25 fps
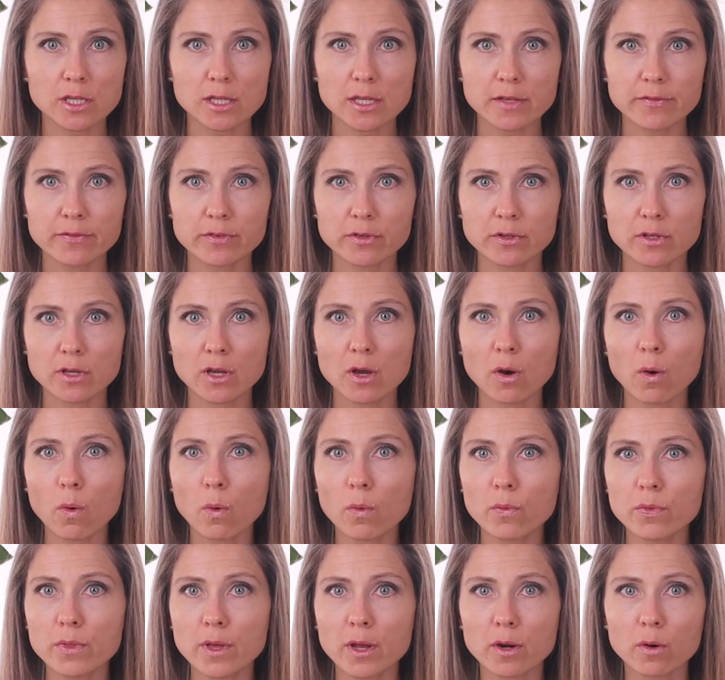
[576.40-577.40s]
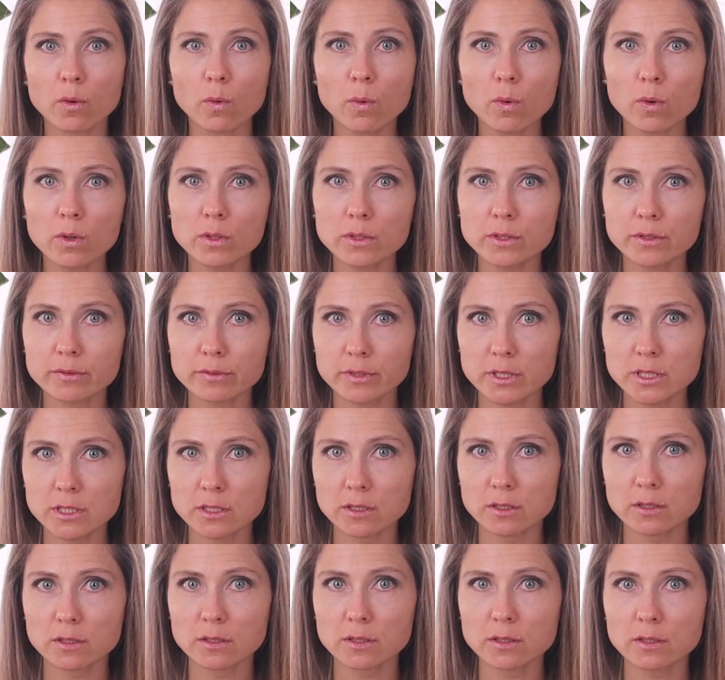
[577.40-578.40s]
delivery, they're all
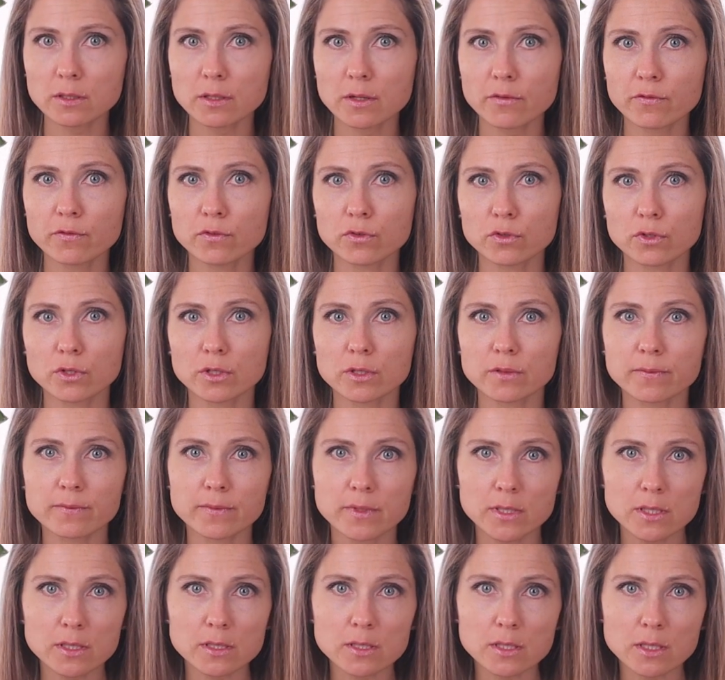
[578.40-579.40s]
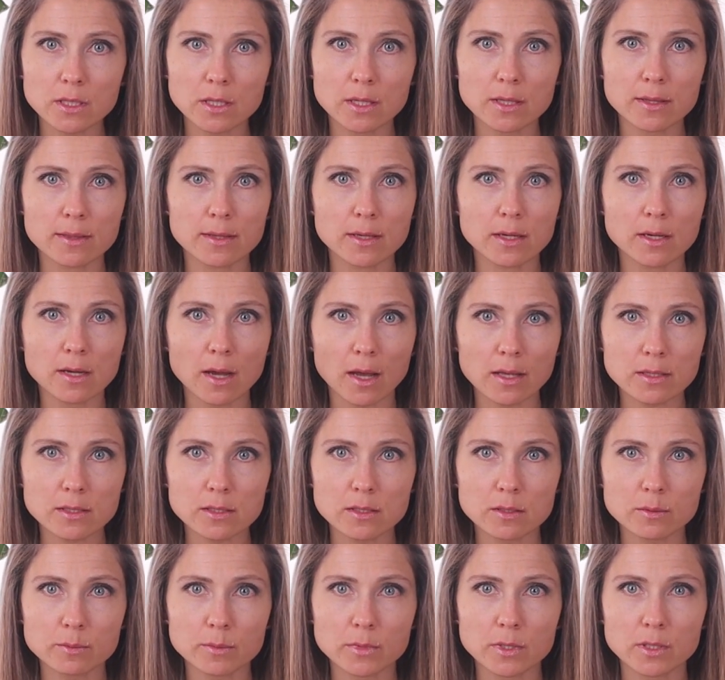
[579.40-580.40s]
critical for convincing the
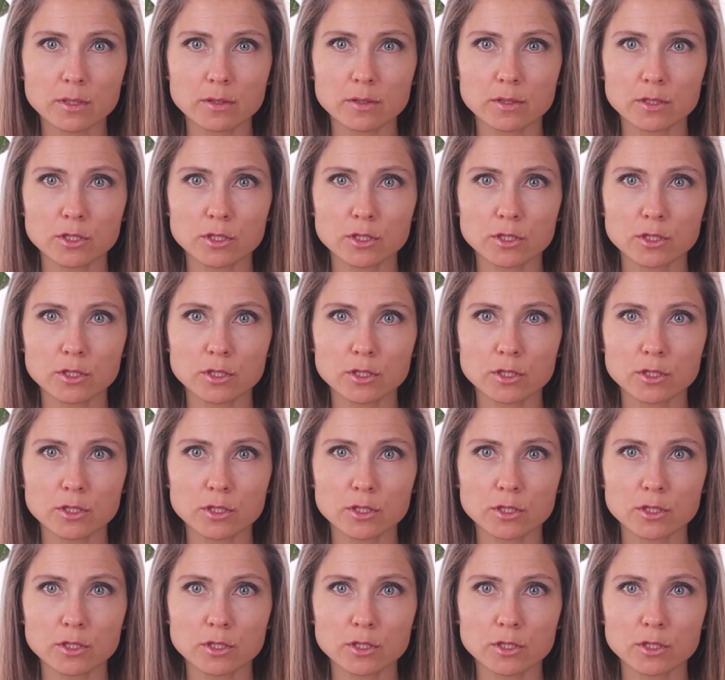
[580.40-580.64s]
customer